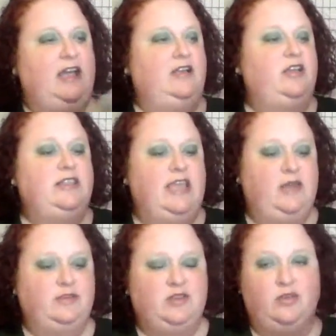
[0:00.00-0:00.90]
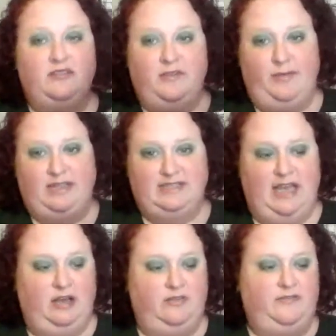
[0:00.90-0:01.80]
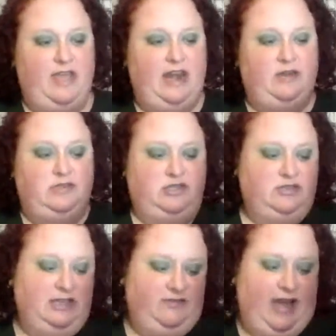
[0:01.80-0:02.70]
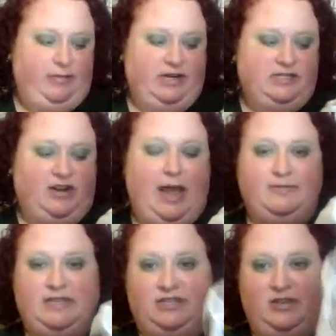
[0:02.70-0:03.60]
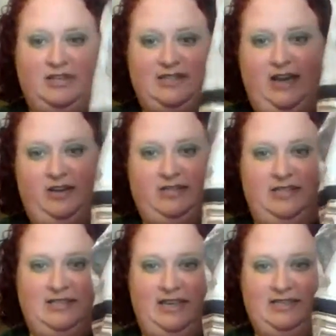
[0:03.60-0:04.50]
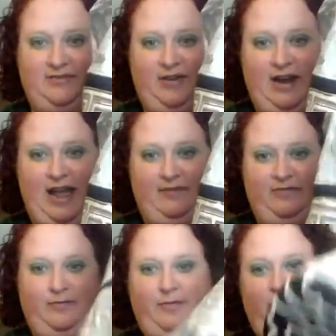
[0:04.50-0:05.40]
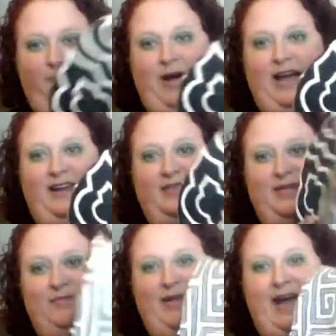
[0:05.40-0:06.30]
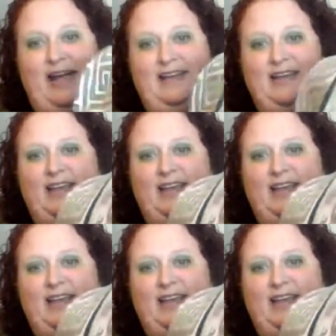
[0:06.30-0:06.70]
Good thing it was only for myself. And I was using fabric scraps, as you can tell, because it's like different half and bottom and back.